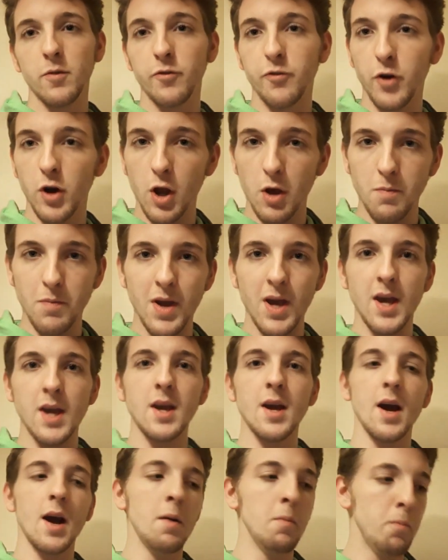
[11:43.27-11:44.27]
Follow
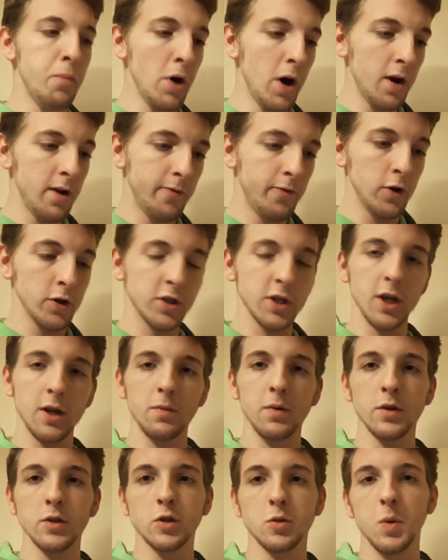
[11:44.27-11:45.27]
me and Pride of
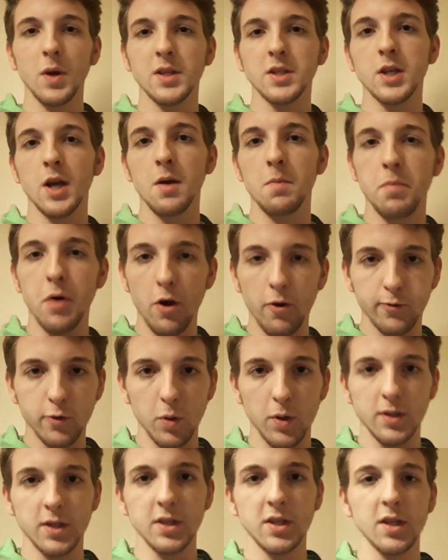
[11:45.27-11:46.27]
Nottingham on Twitter. Both
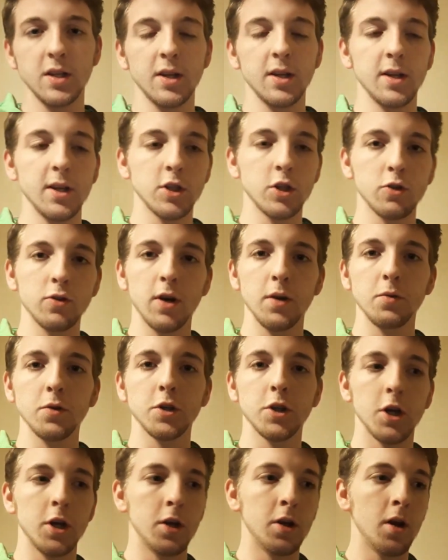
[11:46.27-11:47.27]
Twitter's in the
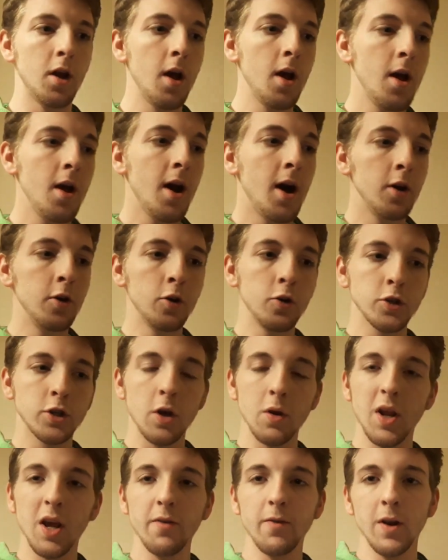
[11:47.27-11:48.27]
description. And
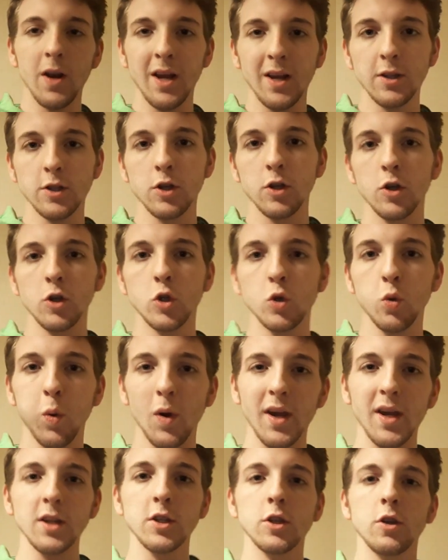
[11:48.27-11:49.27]
also leave a link to the
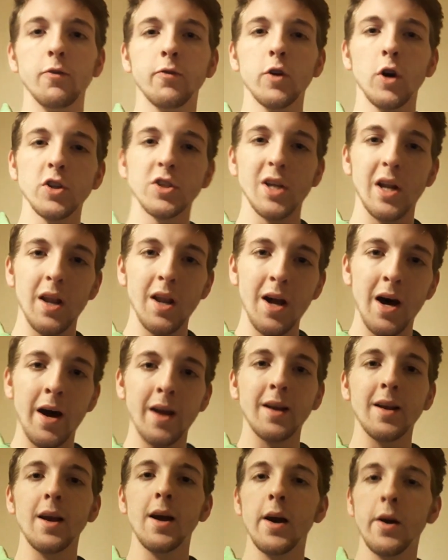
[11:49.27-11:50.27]
tweet. You've got to
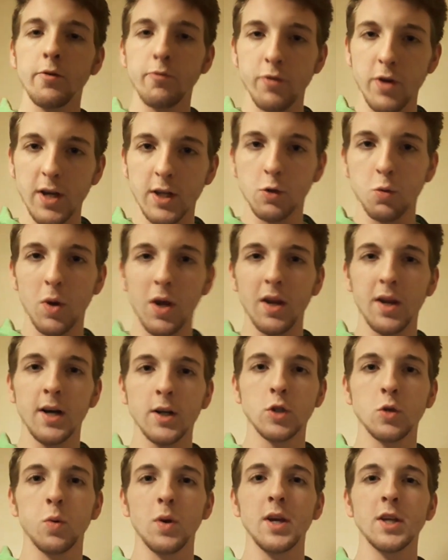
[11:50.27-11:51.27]
like and retweet
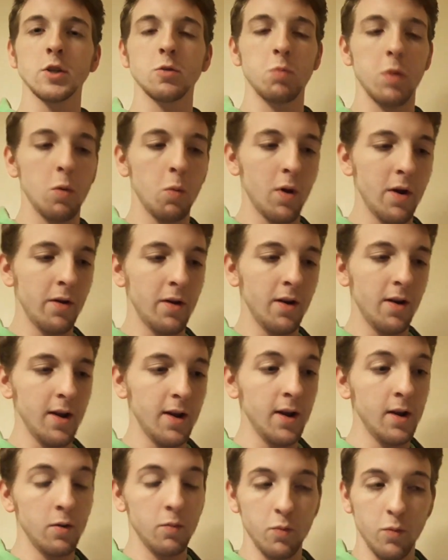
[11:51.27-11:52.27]
that tweet to be with
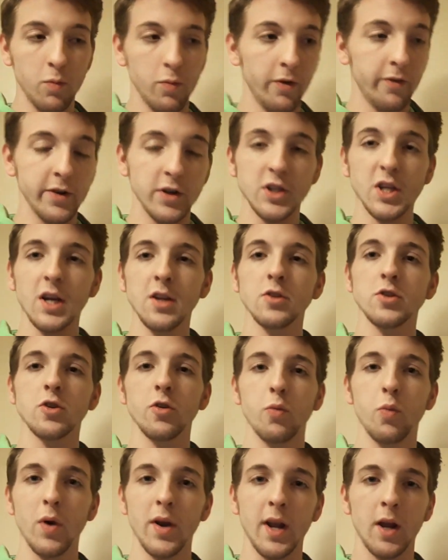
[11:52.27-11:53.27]
a chance
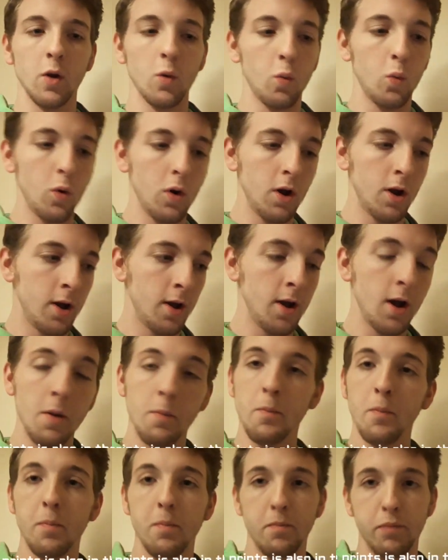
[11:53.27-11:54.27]
of winning
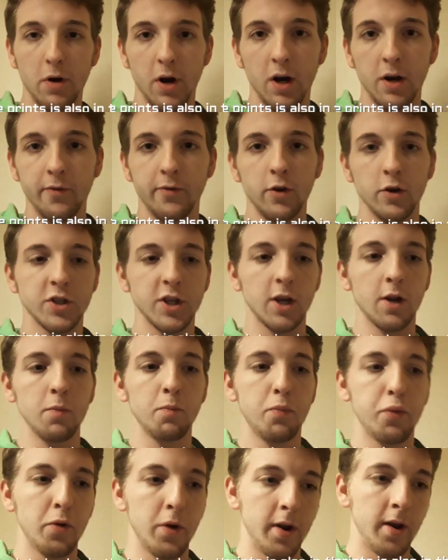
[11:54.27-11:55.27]
a Pride of
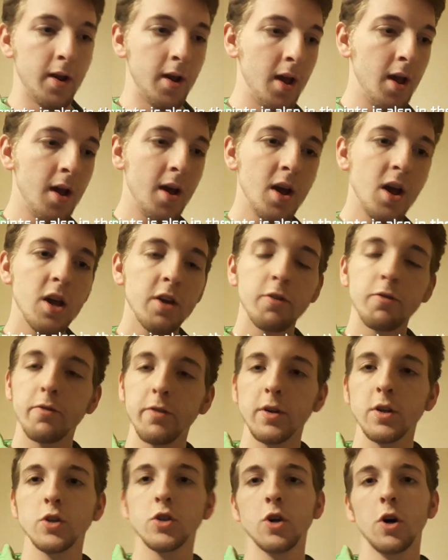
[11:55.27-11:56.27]
Nottingham print. If you've
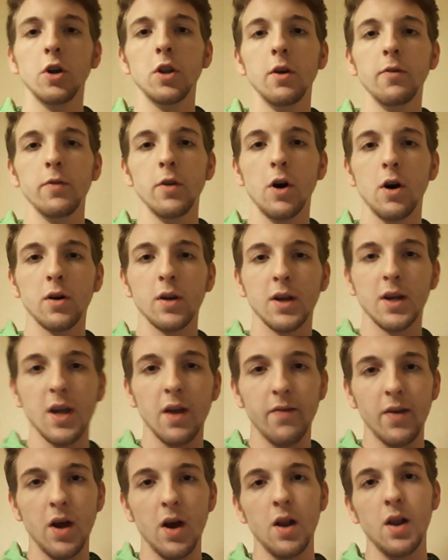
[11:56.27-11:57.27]
enjoyed the vlog,
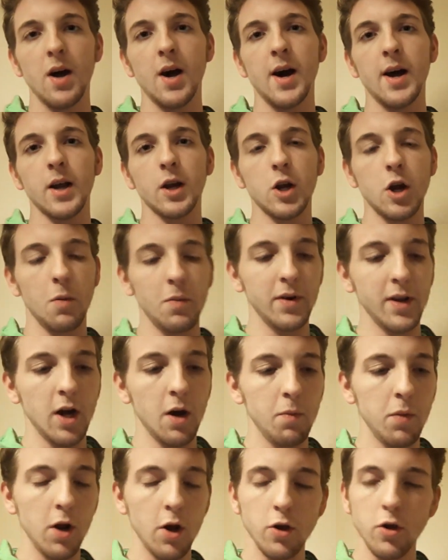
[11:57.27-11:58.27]
give it a like. Comment
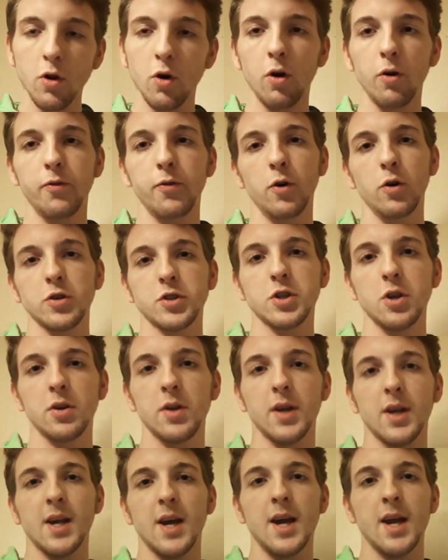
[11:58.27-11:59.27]
down below your thoughts
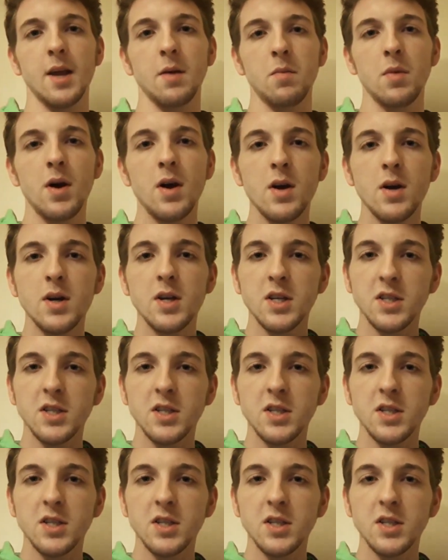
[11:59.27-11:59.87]
on the game.